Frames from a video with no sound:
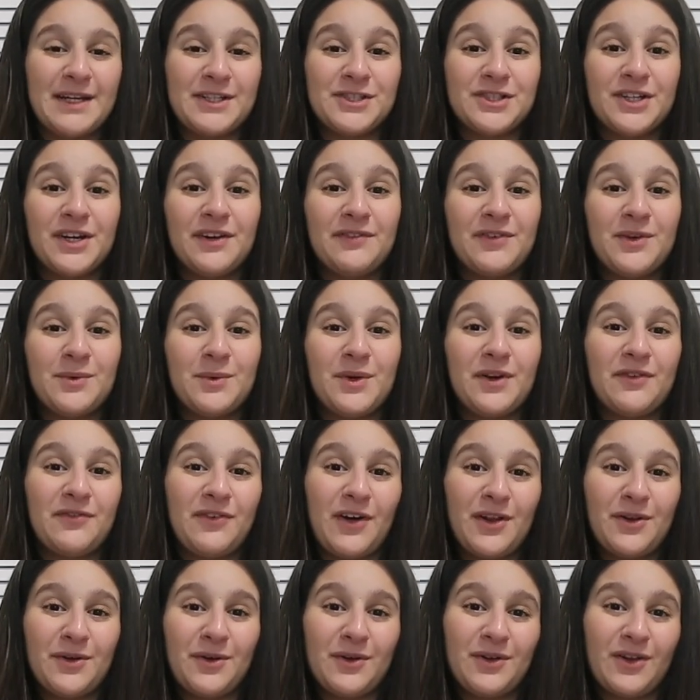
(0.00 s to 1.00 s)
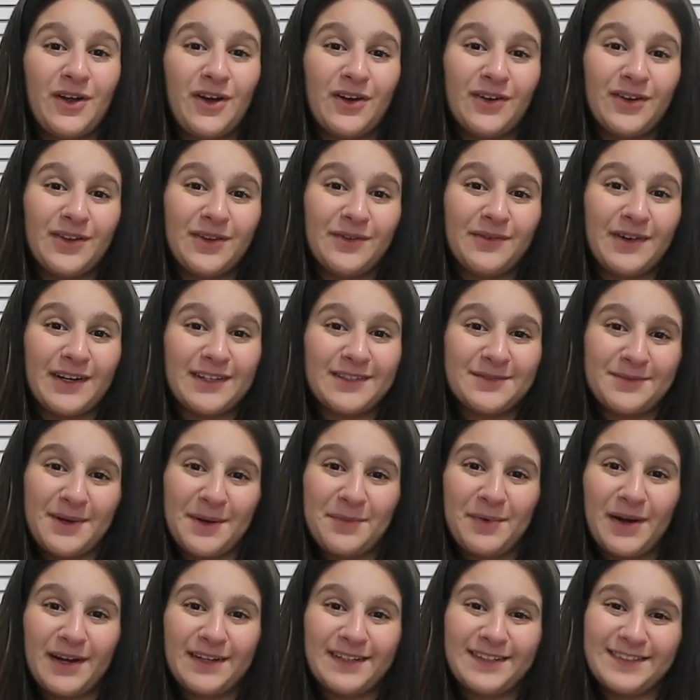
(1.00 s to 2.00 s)
Make sure if you want to follow along on the rest of
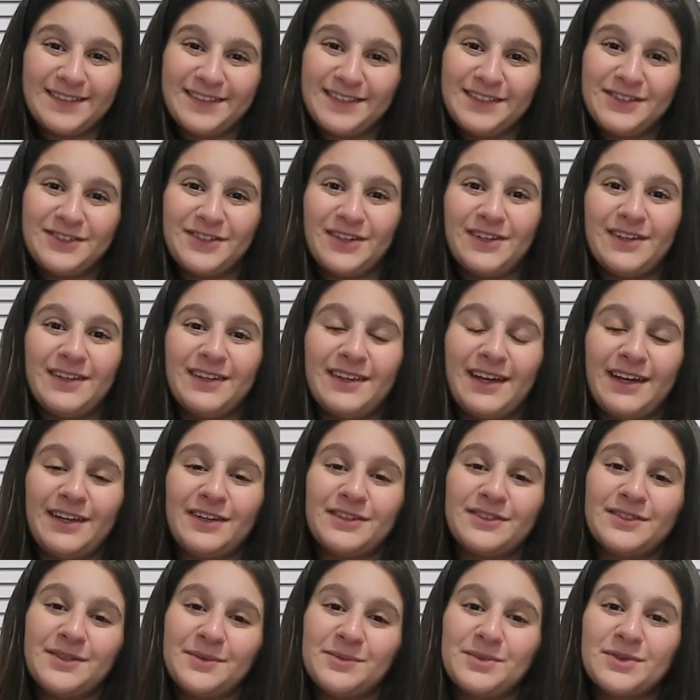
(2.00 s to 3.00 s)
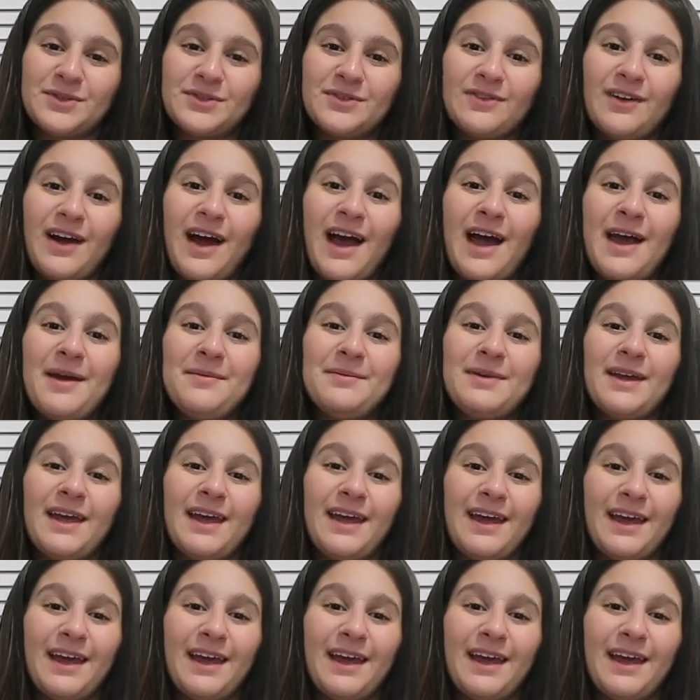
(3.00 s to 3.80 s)
my pregnancy journey that you're subscribed